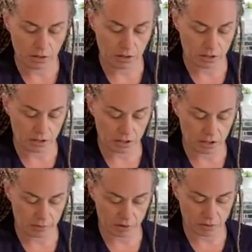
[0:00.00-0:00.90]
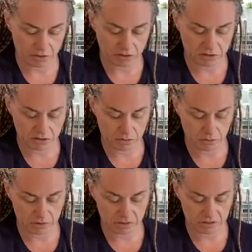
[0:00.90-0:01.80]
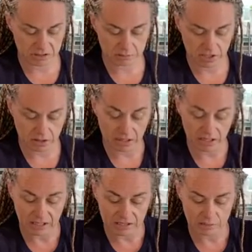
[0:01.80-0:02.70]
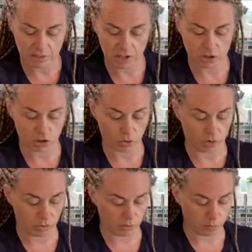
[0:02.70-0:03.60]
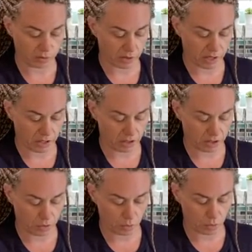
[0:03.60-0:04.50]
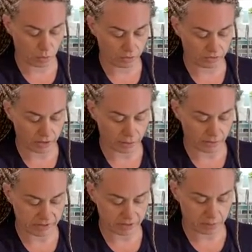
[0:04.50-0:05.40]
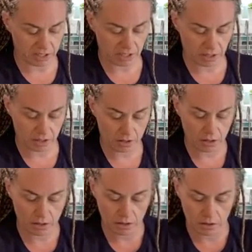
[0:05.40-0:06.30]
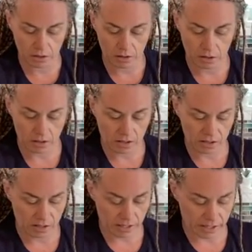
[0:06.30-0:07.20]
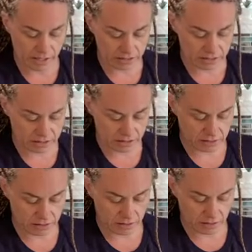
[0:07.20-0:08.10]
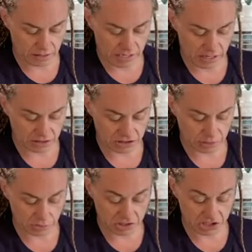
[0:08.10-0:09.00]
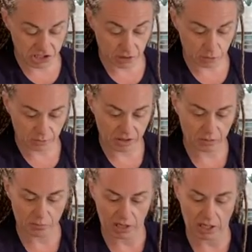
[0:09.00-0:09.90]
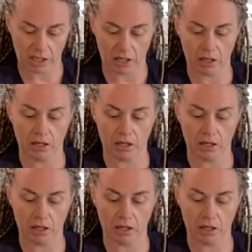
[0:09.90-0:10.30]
And then I'm going to, as soon as I've done this, I'm going to show you the brand new coleslaw recipe that actually was shared with me